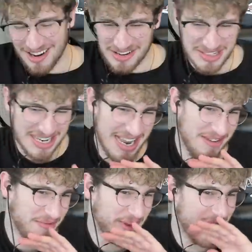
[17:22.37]

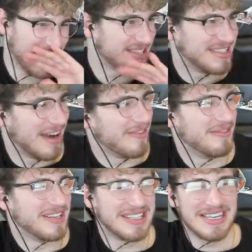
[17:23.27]
Okay, we are
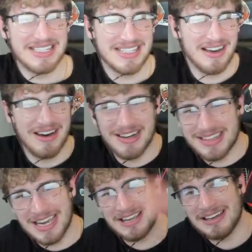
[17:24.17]
done with this. Uh,
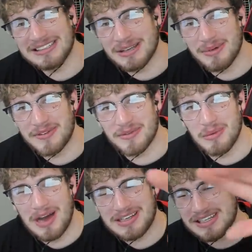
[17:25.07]
thank you guys so much
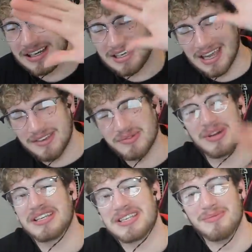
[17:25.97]
for watching. If you
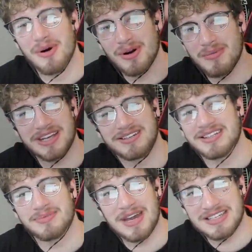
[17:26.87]
want to see more, make
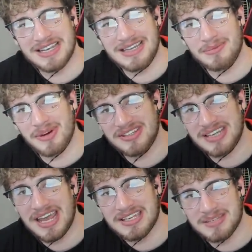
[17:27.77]
sure to smash that like
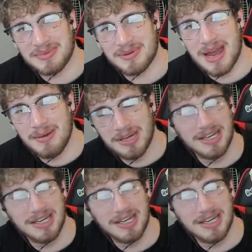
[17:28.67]
button and subscribe.